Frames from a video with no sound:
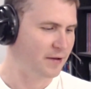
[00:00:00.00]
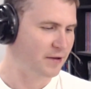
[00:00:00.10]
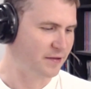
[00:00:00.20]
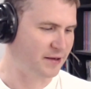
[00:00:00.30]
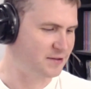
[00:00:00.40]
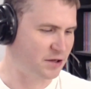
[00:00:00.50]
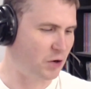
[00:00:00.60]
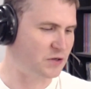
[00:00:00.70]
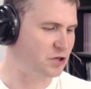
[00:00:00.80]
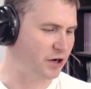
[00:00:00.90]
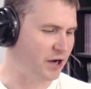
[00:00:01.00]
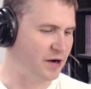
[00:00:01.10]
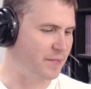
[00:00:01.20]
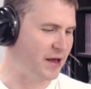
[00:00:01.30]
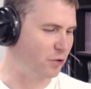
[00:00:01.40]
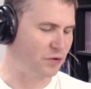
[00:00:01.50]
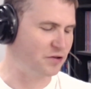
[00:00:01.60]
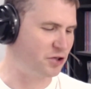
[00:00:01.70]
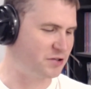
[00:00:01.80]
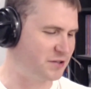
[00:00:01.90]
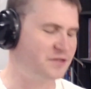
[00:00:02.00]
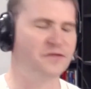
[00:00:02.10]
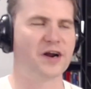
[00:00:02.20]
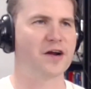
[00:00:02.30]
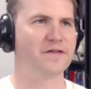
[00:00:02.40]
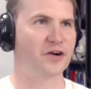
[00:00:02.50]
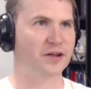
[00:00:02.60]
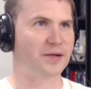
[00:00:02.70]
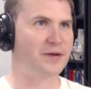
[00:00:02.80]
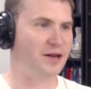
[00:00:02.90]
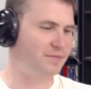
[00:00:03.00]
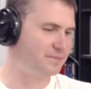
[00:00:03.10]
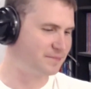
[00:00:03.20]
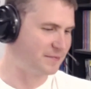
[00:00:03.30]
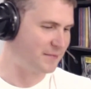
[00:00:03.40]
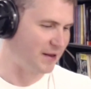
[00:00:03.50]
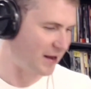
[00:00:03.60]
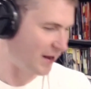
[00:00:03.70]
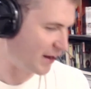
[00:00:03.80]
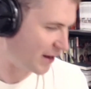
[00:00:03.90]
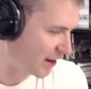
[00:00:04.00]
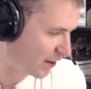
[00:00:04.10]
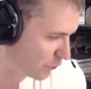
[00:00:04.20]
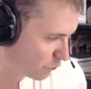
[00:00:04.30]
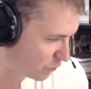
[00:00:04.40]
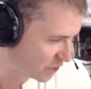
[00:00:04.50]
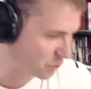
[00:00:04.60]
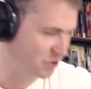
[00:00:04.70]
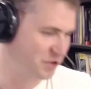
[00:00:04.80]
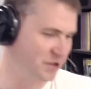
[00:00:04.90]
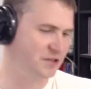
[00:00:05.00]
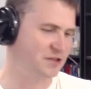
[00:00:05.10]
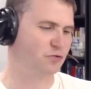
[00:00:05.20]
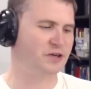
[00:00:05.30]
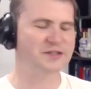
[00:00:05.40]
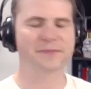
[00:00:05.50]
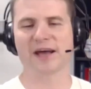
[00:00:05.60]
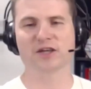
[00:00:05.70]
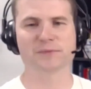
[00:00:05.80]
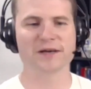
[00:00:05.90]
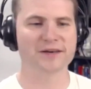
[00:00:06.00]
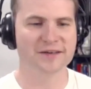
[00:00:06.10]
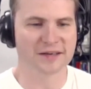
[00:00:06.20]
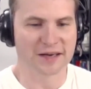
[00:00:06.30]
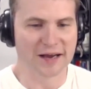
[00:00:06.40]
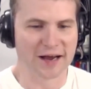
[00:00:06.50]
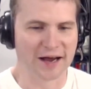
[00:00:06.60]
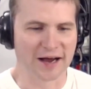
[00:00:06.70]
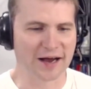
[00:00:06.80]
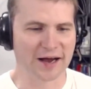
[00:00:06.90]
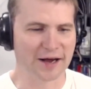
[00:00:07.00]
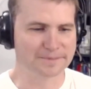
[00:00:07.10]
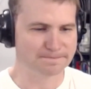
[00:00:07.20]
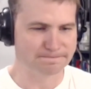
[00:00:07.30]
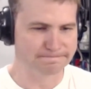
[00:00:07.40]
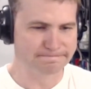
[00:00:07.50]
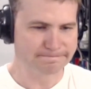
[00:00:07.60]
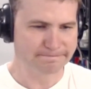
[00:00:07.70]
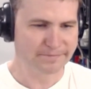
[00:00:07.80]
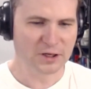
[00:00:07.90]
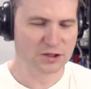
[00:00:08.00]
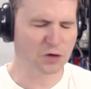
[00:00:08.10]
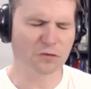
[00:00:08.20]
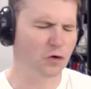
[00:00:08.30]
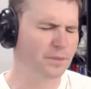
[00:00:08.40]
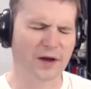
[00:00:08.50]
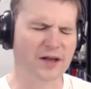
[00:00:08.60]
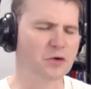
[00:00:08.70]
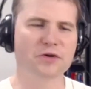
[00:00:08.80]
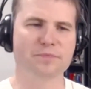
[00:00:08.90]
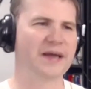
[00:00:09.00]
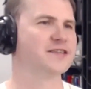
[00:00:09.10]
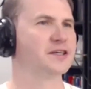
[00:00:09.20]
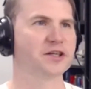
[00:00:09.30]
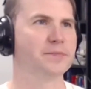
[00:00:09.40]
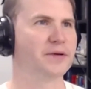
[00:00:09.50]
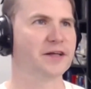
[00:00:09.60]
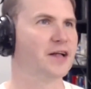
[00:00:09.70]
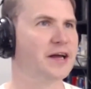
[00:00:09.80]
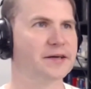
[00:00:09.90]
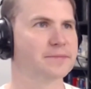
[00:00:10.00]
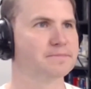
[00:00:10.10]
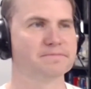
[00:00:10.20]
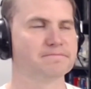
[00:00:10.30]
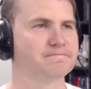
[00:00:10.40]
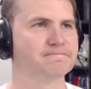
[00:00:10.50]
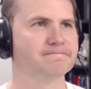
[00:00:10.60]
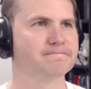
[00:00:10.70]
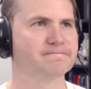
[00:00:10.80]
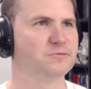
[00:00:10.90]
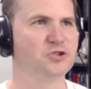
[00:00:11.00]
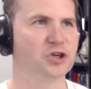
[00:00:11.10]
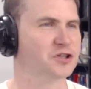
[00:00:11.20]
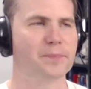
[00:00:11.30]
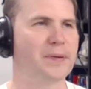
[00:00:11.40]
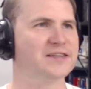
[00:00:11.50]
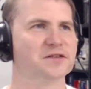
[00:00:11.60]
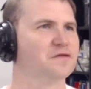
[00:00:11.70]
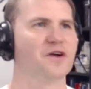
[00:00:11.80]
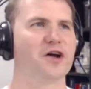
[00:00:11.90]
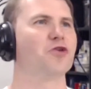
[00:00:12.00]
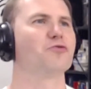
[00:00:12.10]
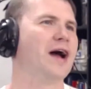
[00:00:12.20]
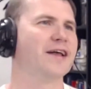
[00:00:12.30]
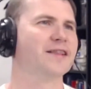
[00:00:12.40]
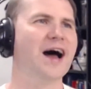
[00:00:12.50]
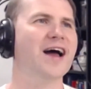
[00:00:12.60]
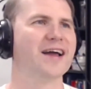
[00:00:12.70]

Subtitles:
things in the OSR kind of manner with just these very, very limited resources and risk management and uh so forth. But it would basically be like just a peasant funnel, right? Like